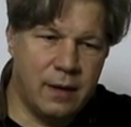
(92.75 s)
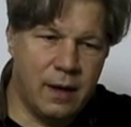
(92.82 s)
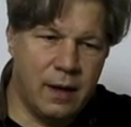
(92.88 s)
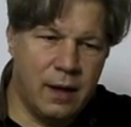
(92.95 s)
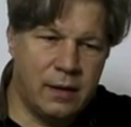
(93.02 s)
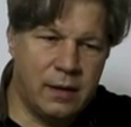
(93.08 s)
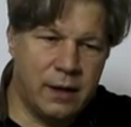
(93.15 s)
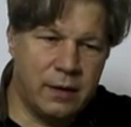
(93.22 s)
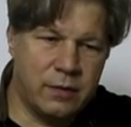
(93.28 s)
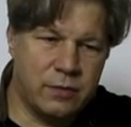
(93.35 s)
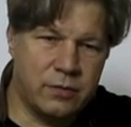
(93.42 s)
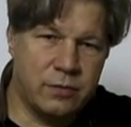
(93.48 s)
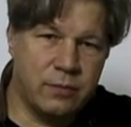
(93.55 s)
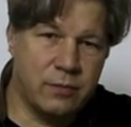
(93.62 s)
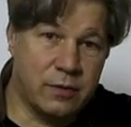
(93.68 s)
I'd like to
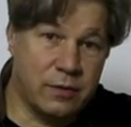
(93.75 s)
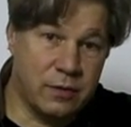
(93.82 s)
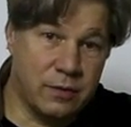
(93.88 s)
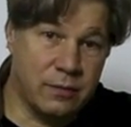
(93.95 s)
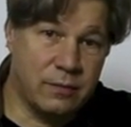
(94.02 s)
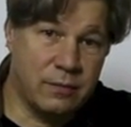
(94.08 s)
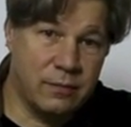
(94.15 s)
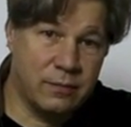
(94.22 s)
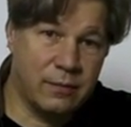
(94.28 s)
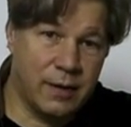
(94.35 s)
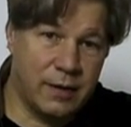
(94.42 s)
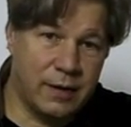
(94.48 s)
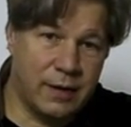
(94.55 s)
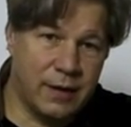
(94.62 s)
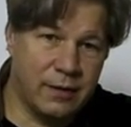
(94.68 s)
show it to you
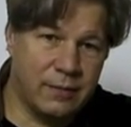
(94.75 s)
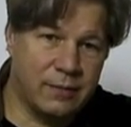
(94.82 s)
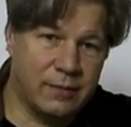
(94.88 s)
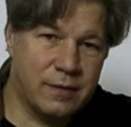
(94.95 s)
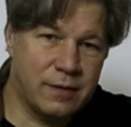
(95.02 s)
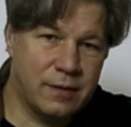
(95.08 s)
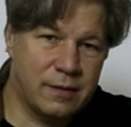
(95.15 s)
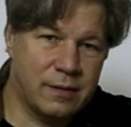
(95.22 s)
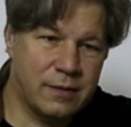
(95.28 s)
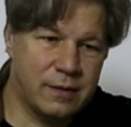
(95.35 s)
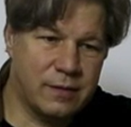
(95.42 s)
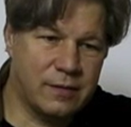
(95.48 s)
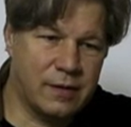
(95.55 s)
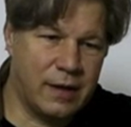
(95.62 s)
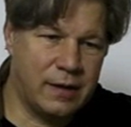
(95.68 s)
right now,
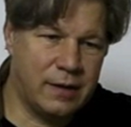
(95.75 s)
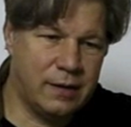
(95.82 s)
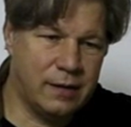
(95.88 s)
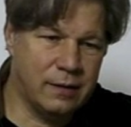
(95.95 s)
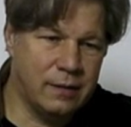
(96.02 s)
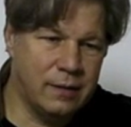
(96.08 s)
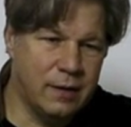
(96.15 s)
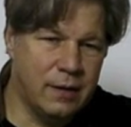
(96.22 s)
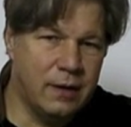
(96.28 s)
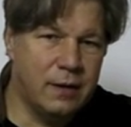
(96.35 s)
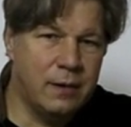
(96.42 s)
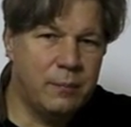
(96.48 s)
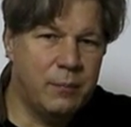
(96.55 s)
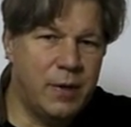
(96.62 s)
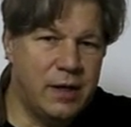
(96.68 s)
this idea.
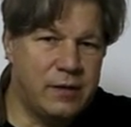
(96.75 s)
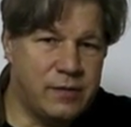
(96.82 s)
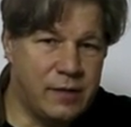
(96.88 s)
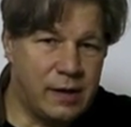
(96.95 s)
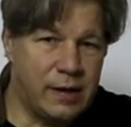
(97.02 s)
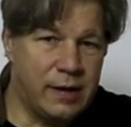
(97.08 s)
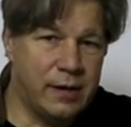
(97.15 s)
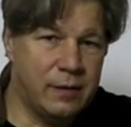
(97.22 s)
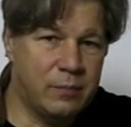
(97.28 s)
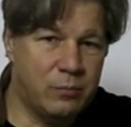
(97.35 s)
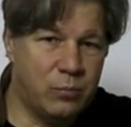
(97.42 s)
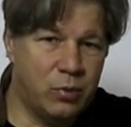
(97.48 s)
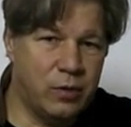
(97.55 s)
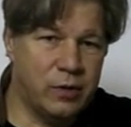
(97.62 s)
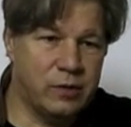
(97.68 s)
Basically,
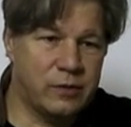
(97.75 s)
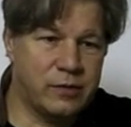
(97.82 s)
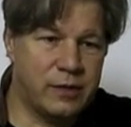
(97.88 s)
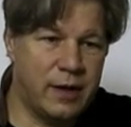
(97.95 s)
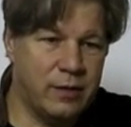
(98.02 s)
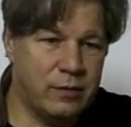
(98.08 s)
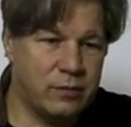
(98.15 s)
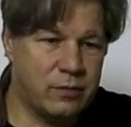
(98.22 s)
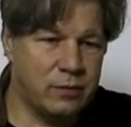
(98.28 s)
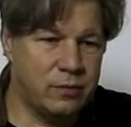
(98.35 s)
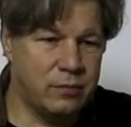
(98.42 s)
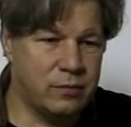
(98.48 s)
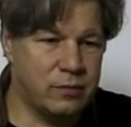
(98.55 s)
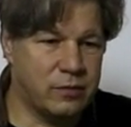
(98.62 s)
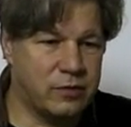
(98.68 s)
it boils down
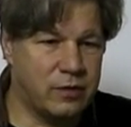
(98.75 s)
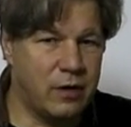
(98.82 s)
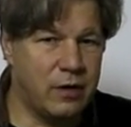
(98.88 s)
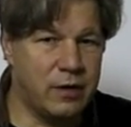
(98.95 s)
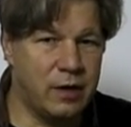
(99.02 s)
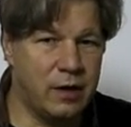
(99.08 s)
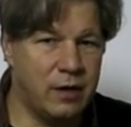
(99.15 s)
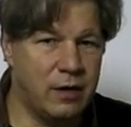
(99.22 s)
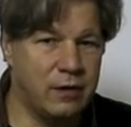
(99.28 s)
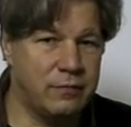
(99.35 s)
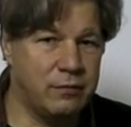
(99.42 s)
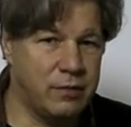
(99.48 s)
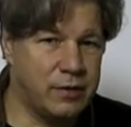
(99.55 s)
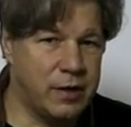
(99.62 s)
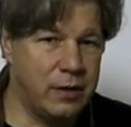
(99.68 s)
to starting
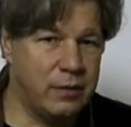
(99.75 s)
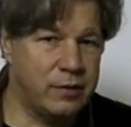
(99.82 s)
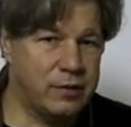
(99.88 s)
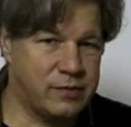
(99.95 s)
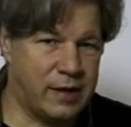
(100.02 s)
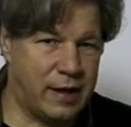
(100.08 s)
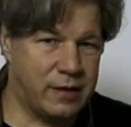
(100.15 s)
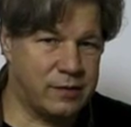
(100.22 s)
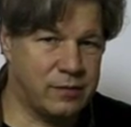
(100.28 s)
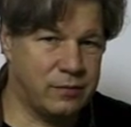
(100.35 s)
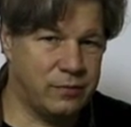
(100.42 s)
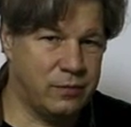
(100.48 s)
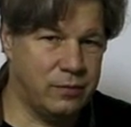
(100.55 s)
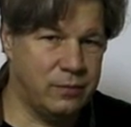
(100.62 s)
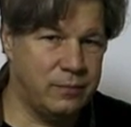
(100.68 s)
off without a
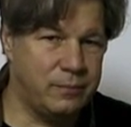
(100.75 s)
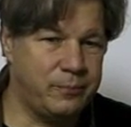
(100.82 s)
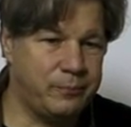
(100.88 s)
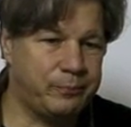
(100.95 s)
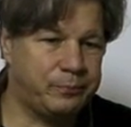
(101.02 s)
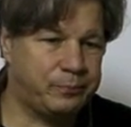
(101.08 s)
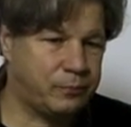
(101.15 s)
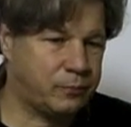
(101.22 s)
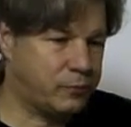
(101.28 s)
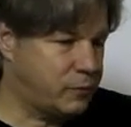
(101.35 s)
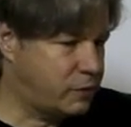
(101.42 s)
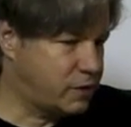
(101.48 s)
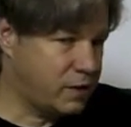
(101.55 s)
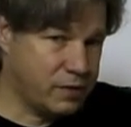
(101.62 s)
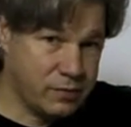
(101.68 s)
saxophone,
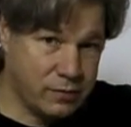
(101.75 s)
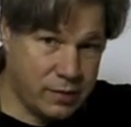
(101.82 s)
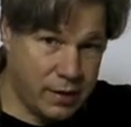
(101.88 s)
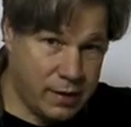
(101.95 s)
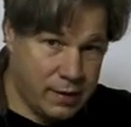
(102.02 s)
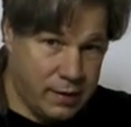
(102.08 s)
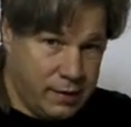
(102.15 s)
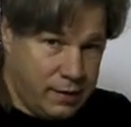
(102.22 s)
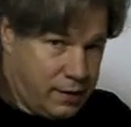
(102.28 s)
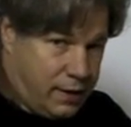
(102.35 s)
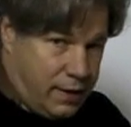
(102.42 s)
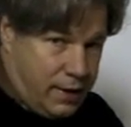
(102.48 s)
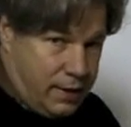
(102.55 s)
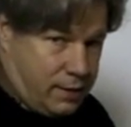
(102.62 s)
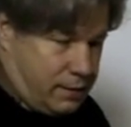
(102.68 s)
just taking the
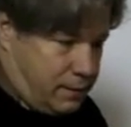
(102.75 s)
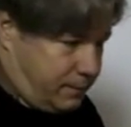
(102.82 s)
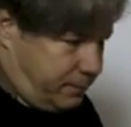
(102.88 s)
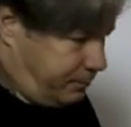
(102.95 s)
neck,